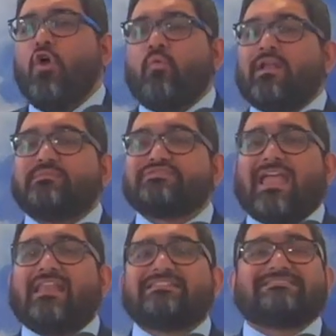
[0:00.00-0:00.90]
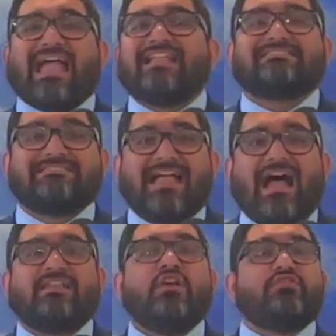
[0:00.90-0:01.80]
What I'm saying is that's
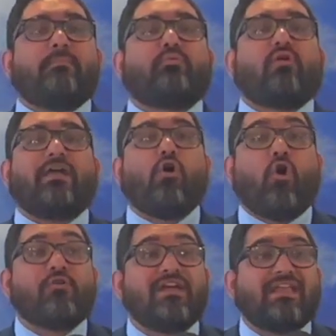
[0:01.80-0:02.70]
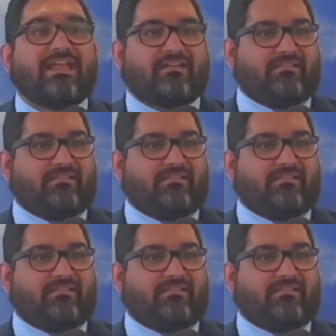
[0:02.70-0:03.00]
not the priority.